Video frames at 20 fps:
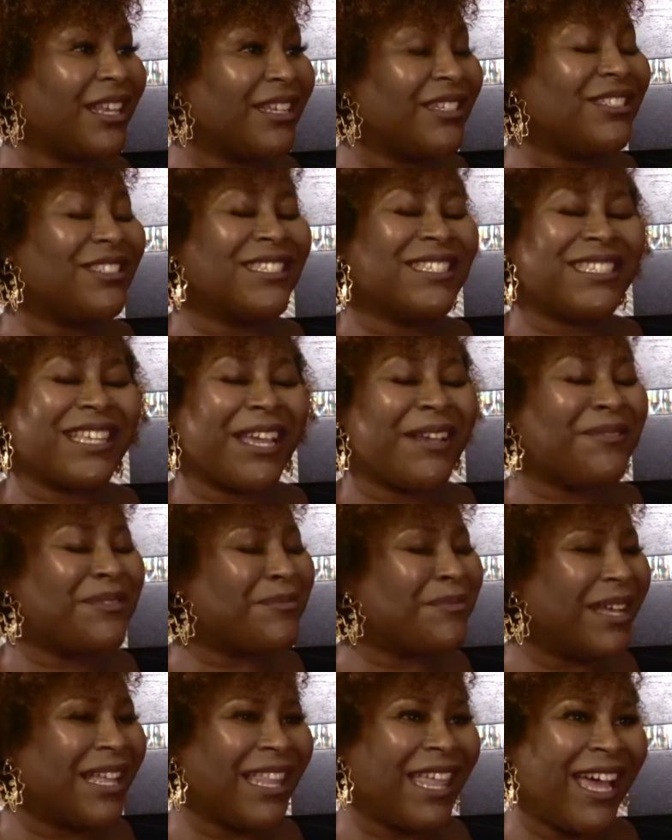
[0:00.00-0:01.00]
just
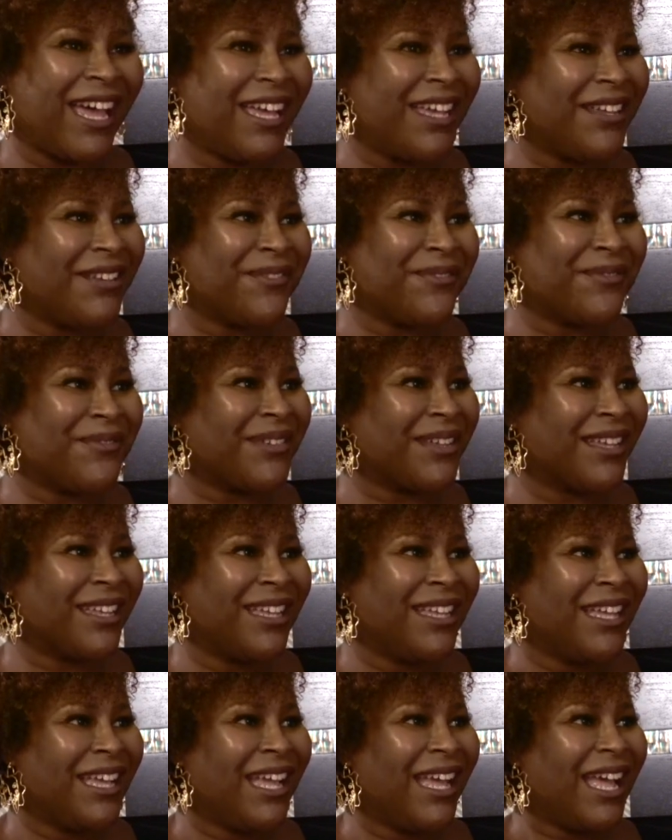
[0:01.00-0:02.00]
saved my life.
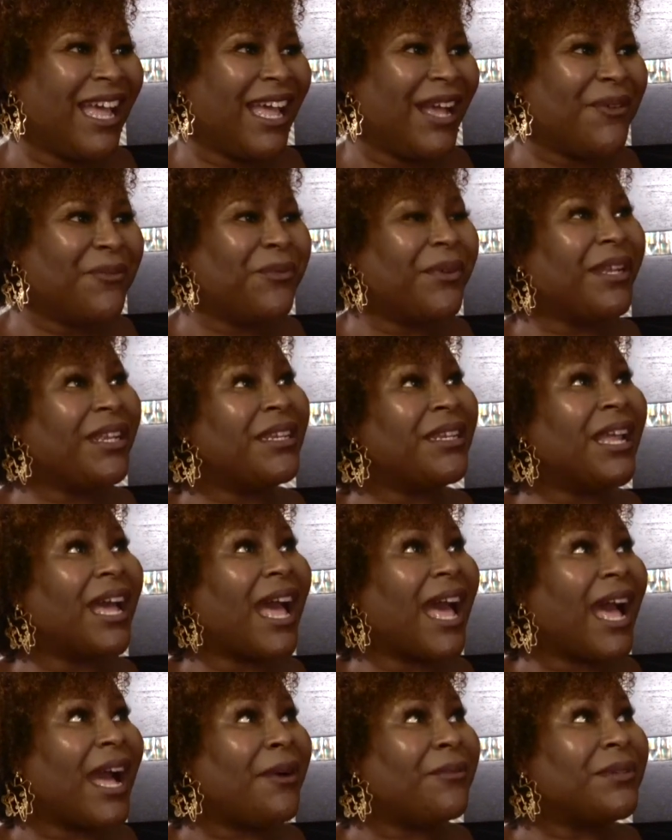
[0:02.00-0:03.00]
When
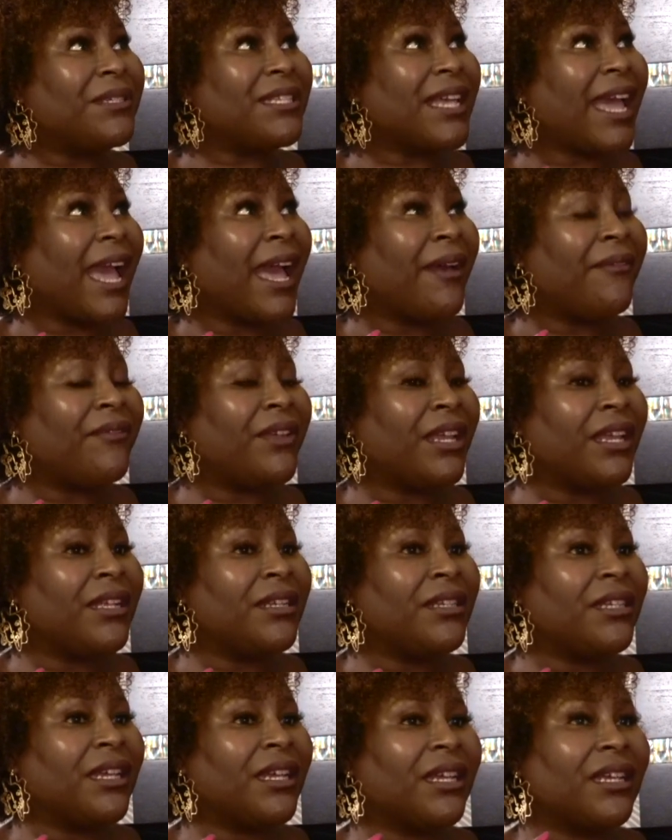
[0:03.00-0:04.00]
I was
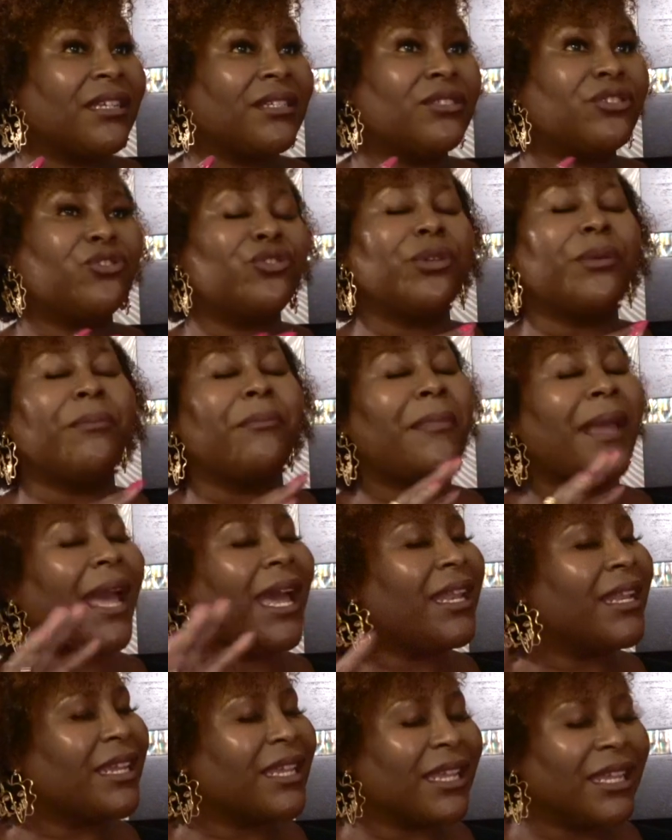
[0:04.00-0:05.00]
having
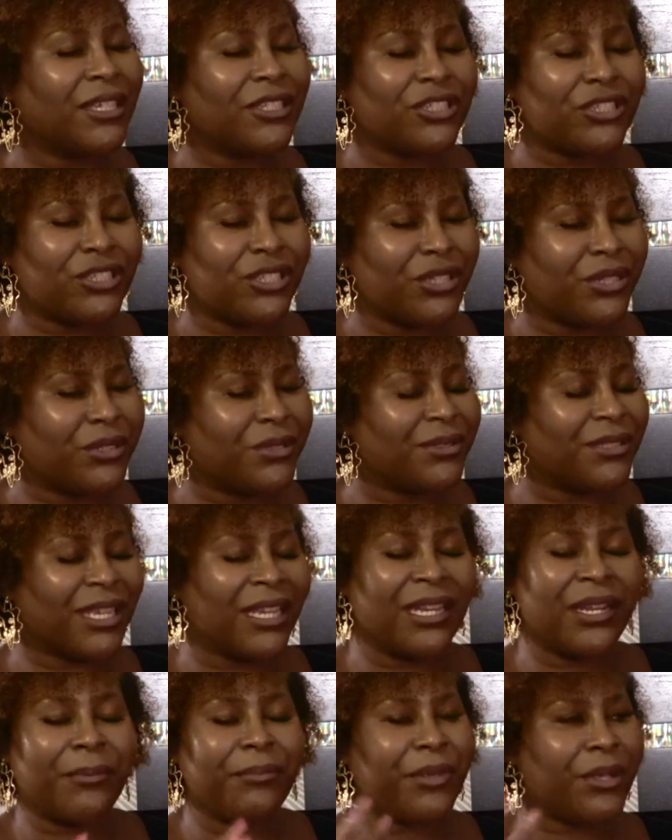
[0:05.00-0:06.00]
traumatic issues
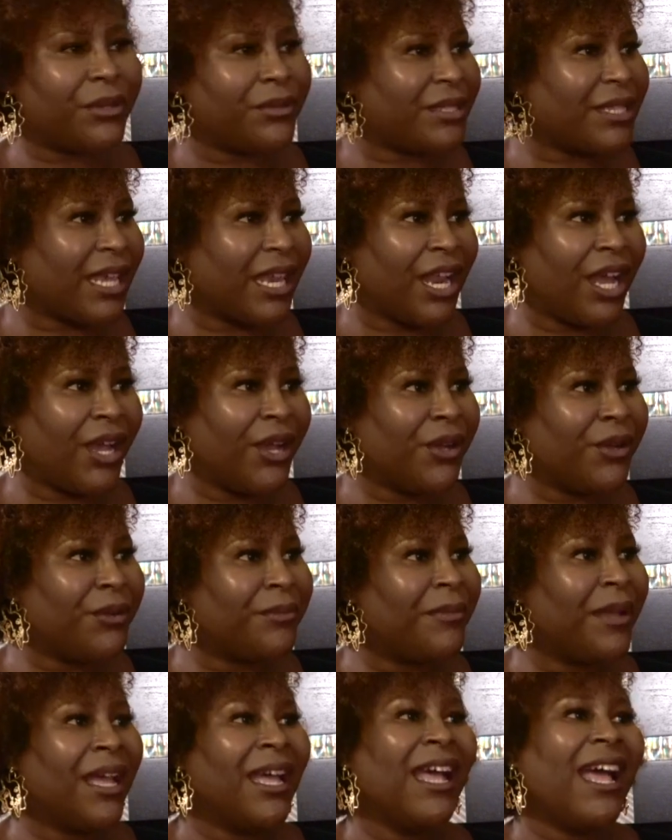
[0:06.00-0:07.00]
and abuse at
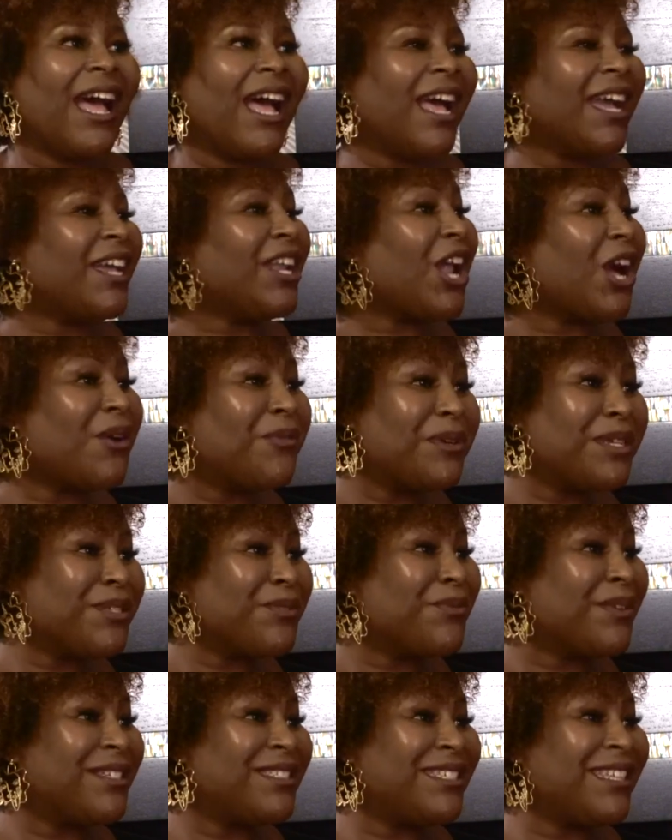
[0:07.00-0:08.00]
home, I could
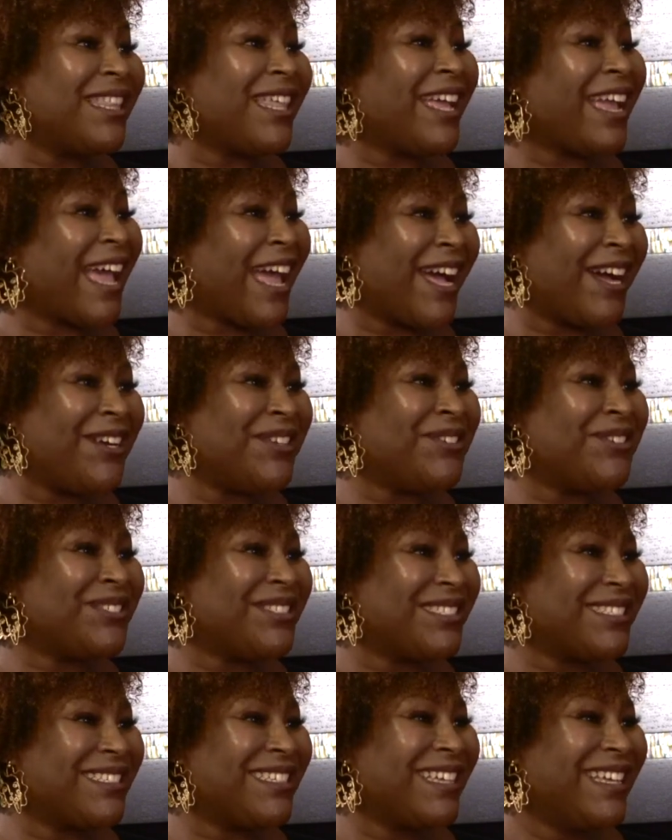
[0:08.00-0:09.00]
always run to their
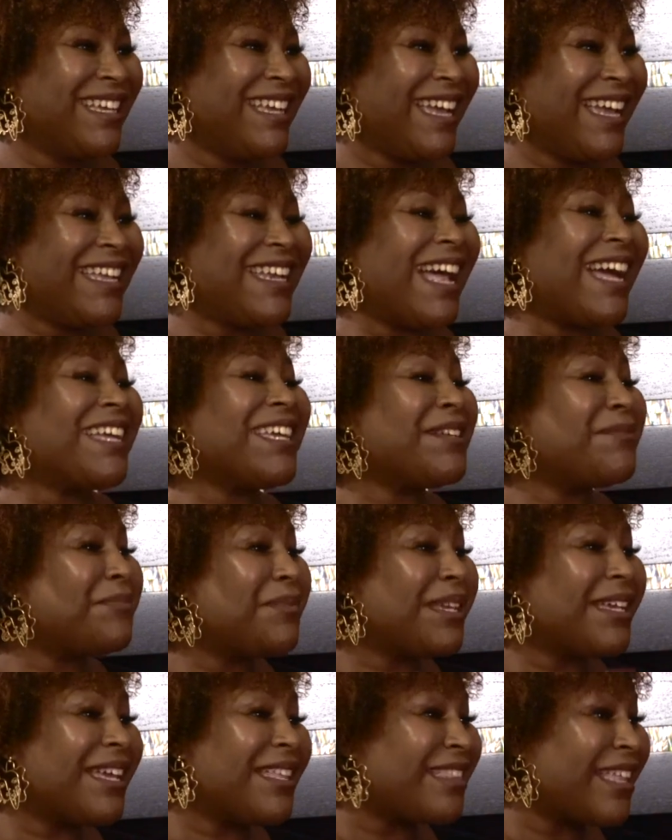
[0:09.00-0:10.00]
house. And I could
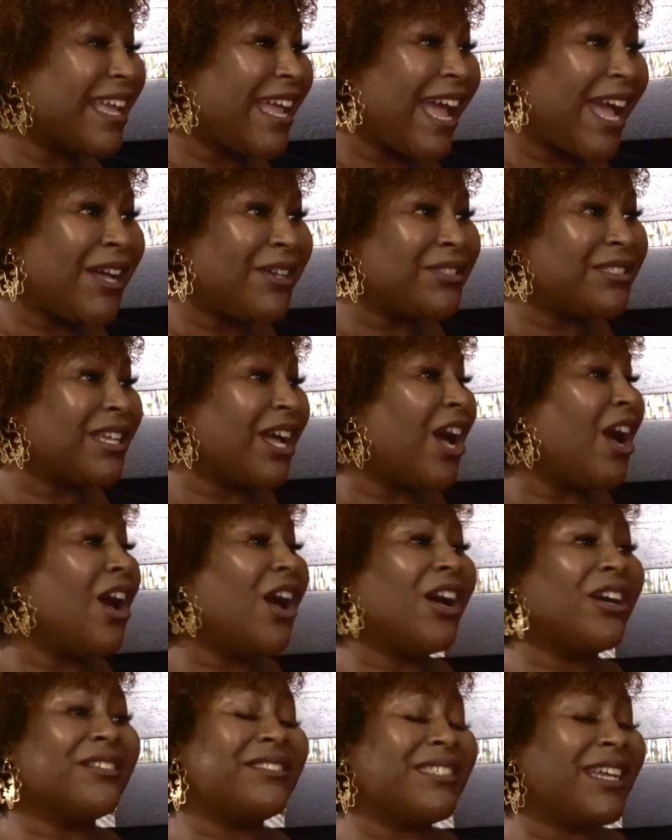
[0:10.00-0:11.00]
be at their house
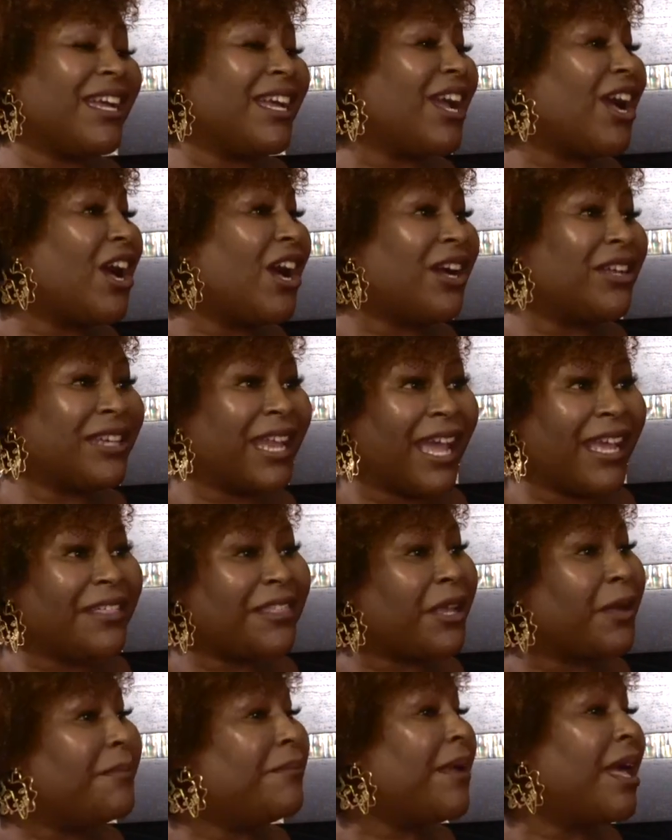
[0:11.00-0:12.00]
all day, all
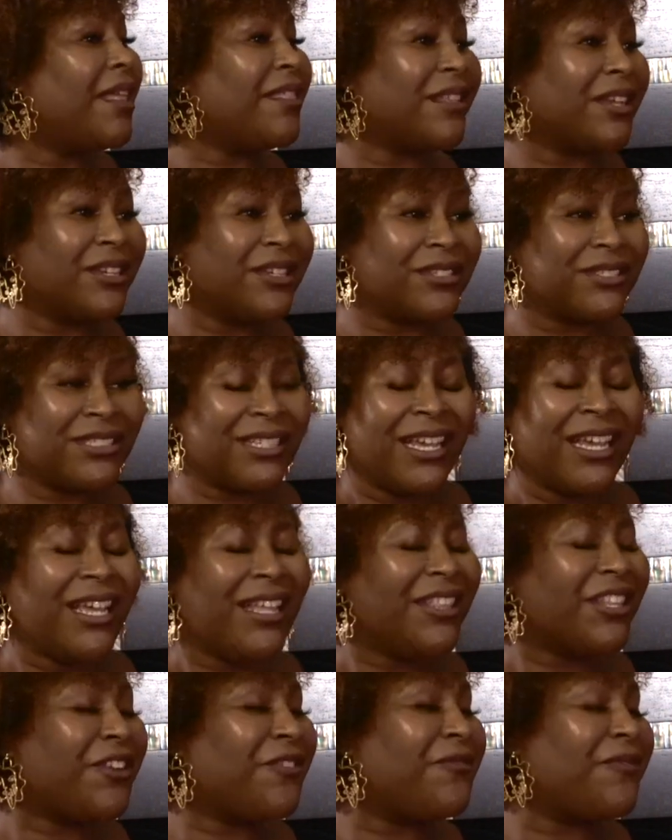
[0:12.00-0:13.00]
night. Their mothers,
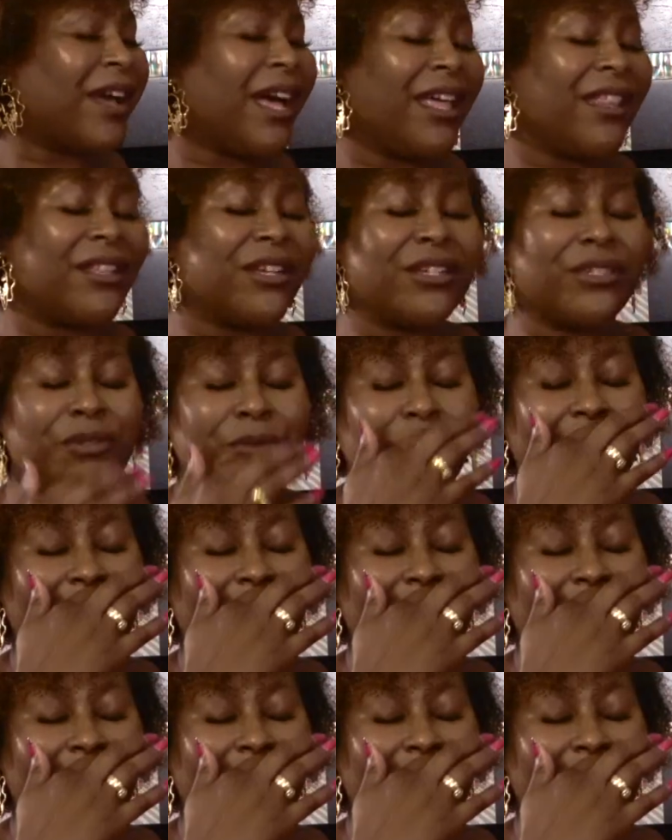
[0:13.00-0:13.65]
their fathers